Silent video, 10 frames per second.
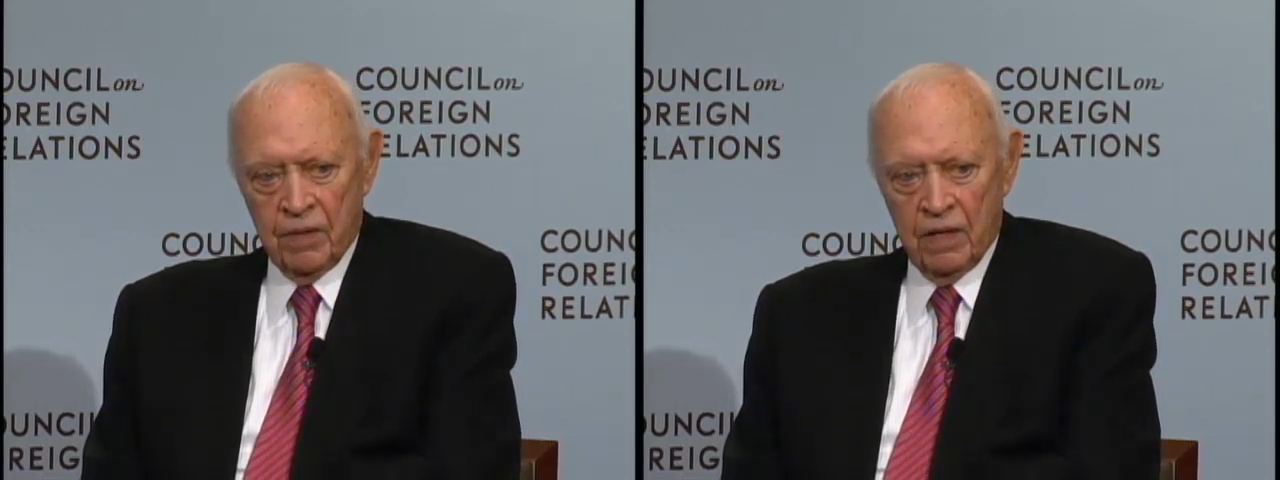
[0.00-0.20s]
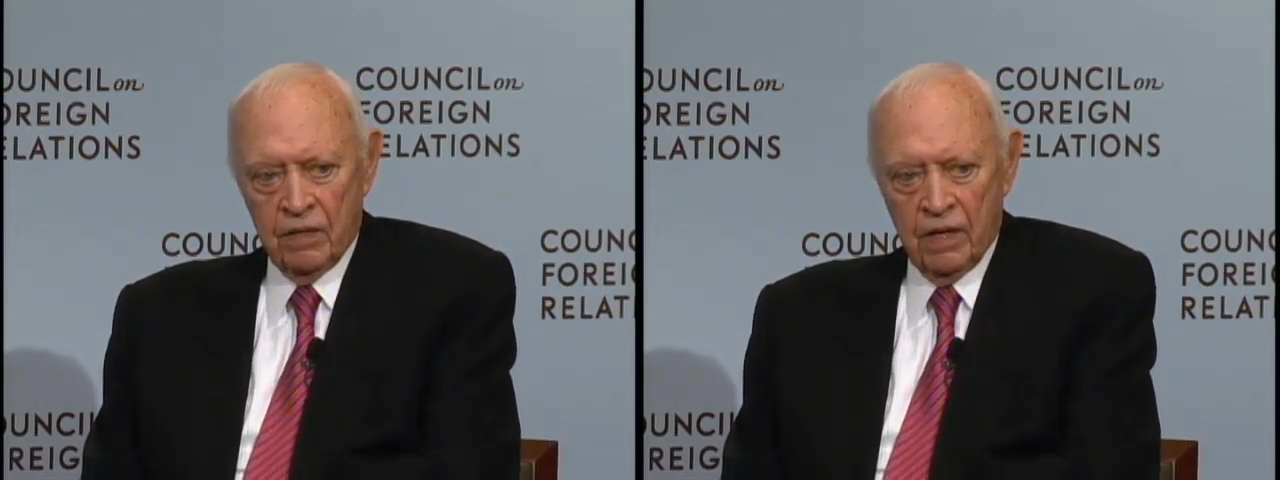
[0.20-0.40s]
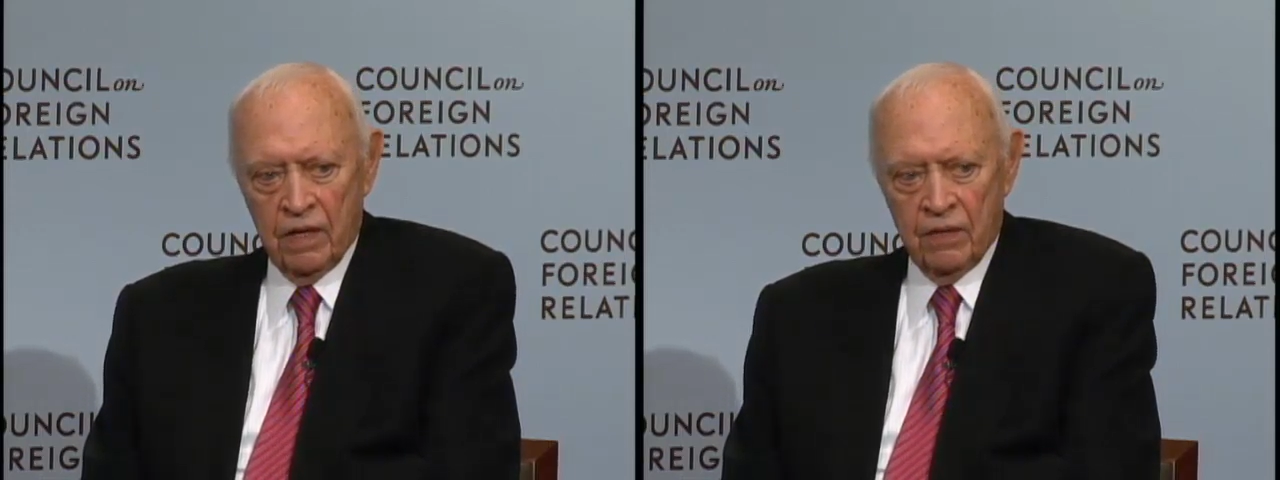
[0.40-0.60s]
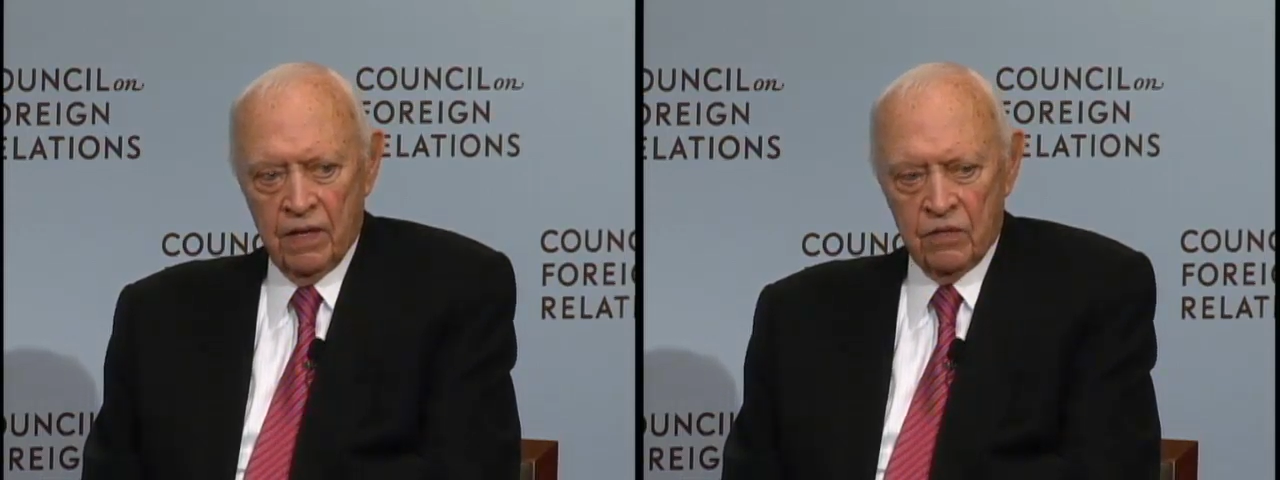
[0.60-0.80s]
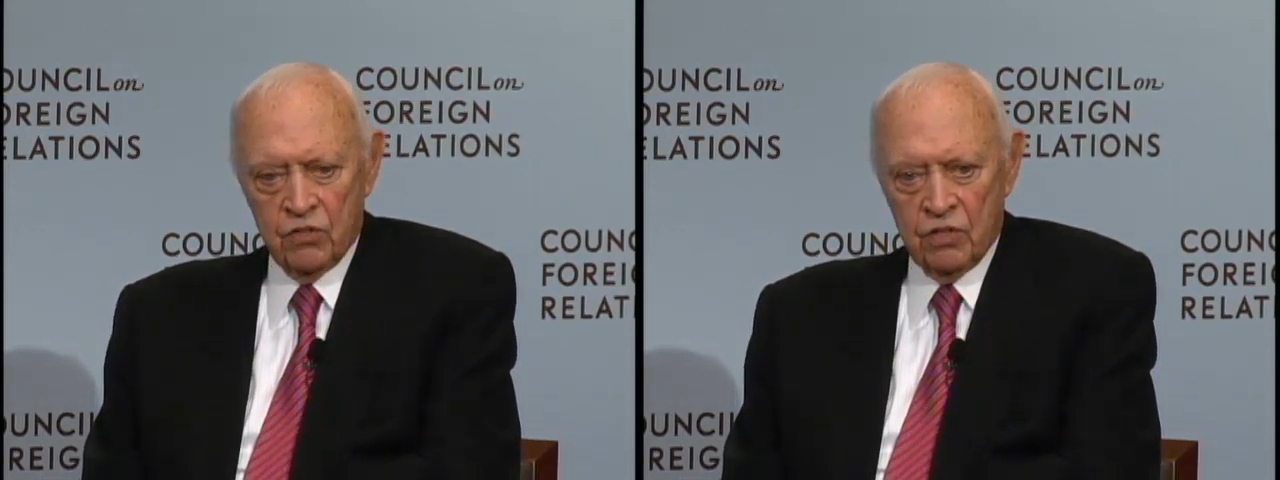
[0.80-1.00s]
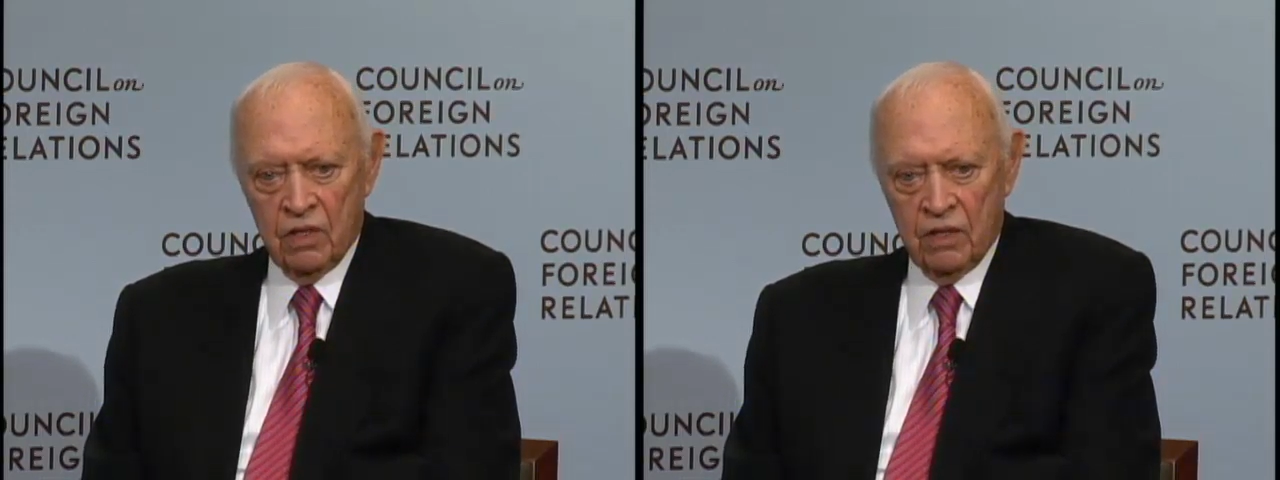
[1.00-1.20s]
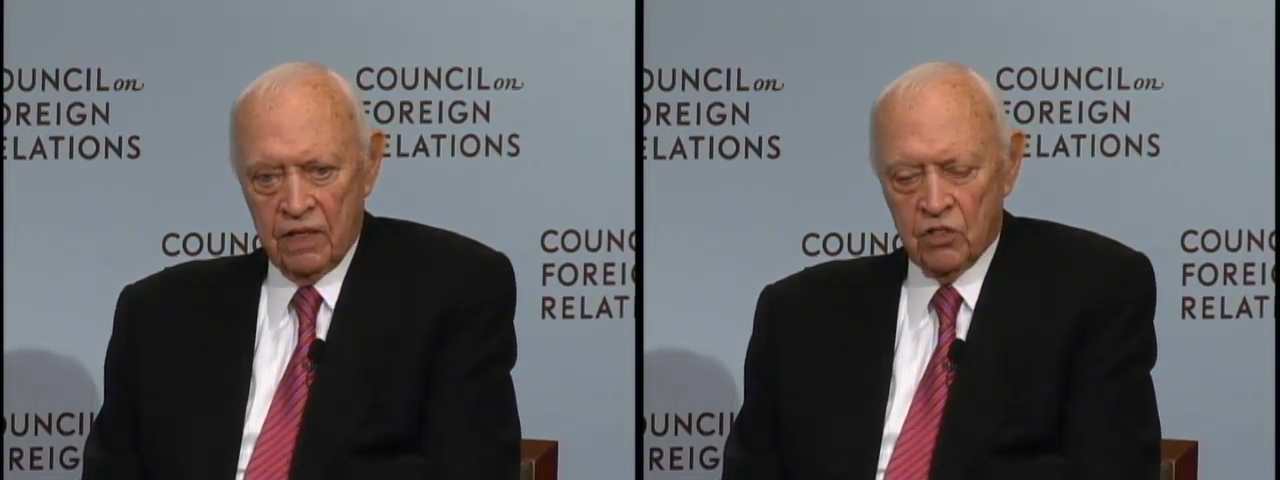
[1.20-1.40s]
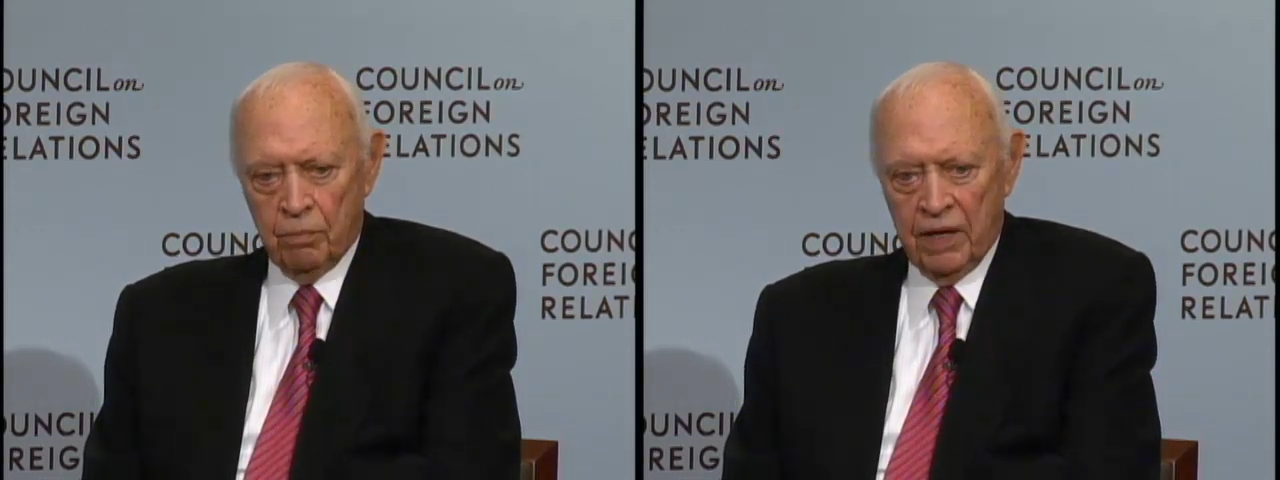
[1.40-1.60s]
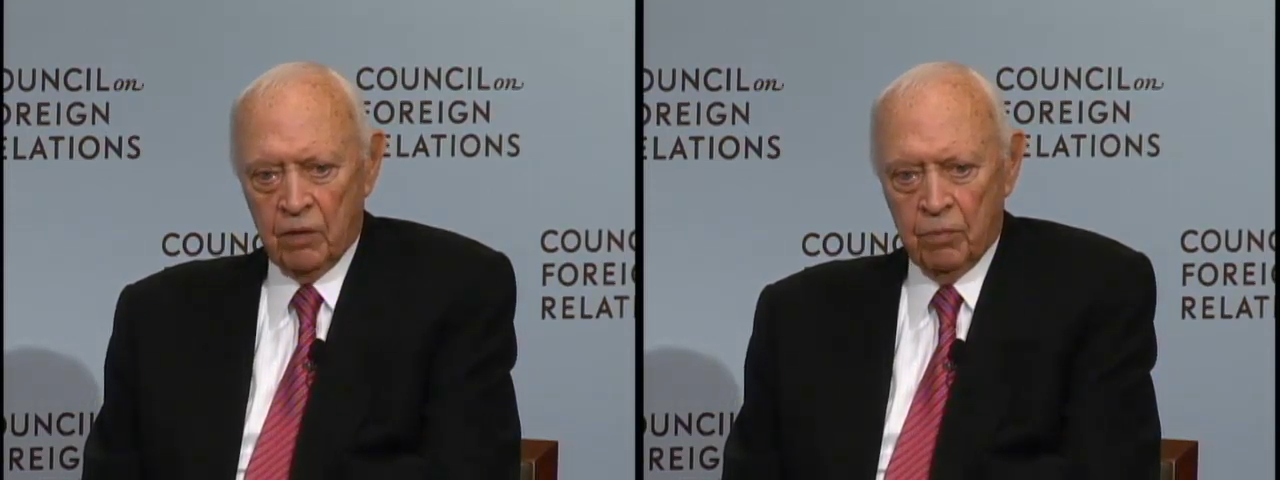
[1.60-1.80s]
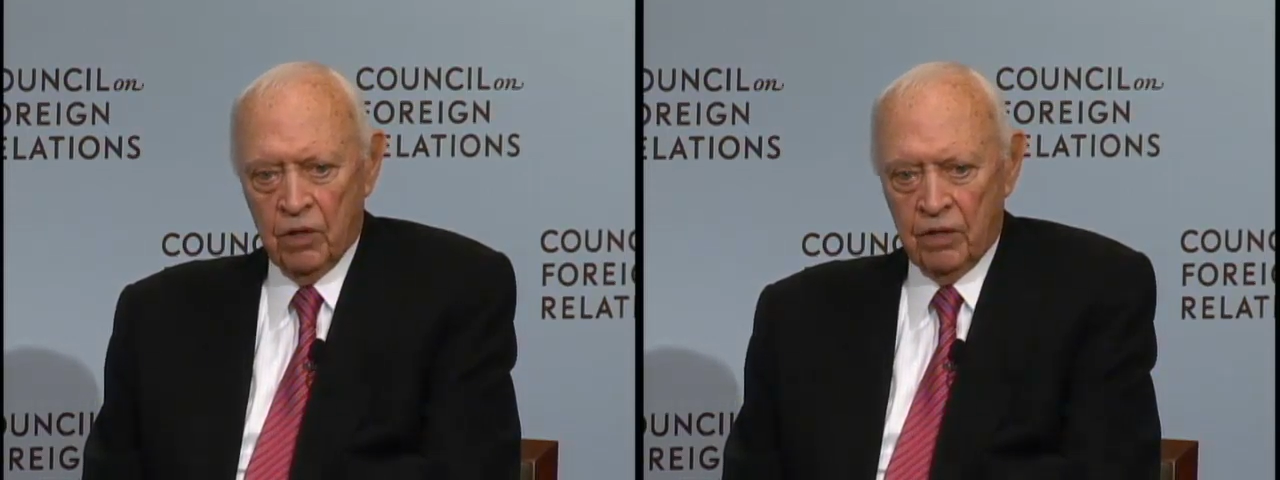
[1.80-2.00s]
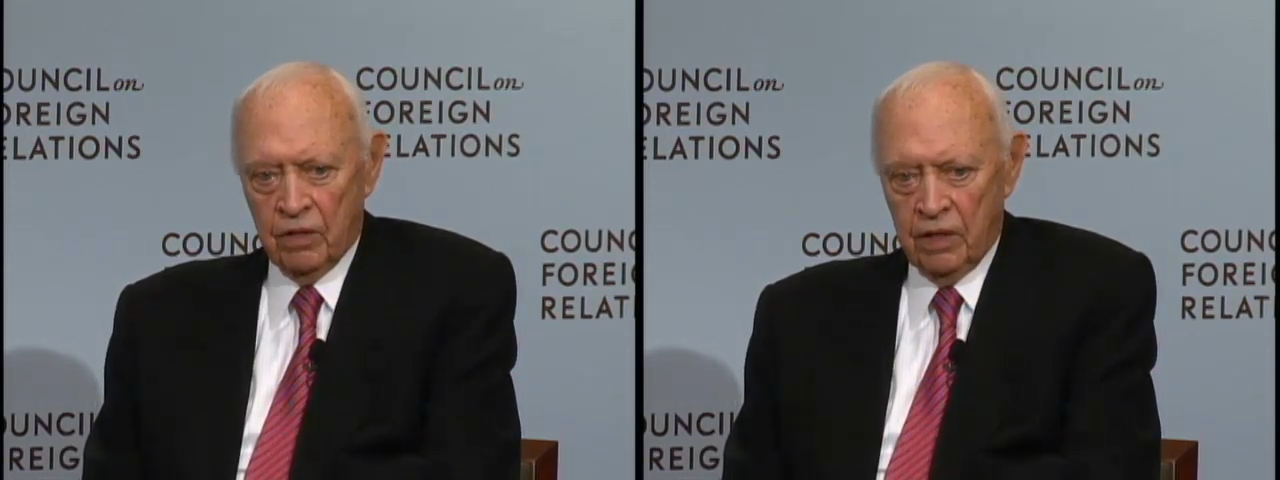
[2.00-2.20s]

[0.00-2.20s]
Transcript: and, and that's, uh, that's a black mark